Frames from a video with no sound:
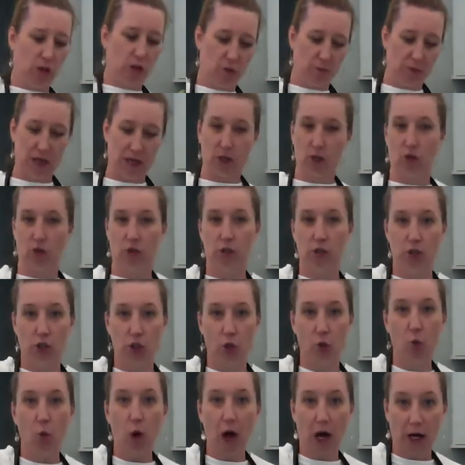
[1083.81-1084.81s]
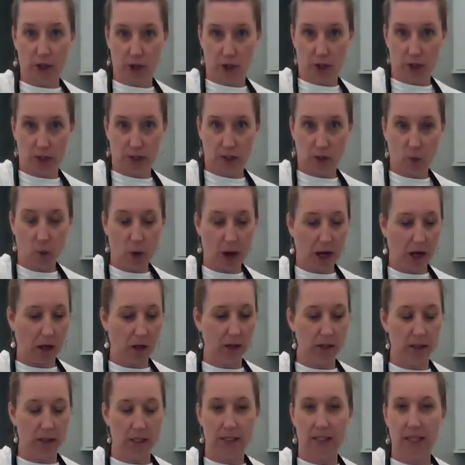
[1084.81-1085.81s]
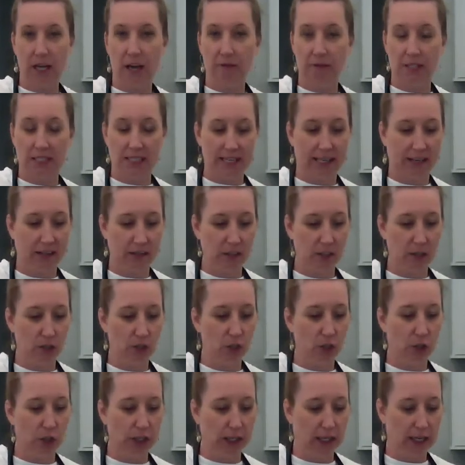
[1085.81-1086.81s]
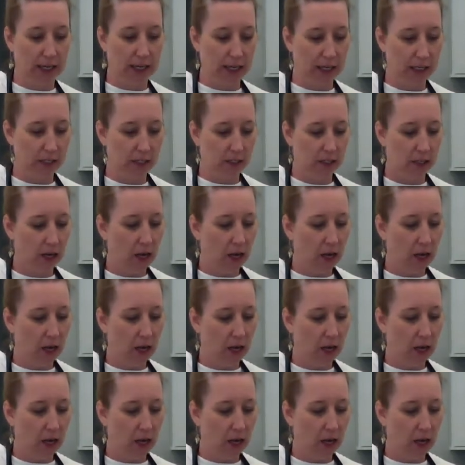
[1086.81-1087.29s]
Make sure that you wash this well. It does have sand and dirt in it.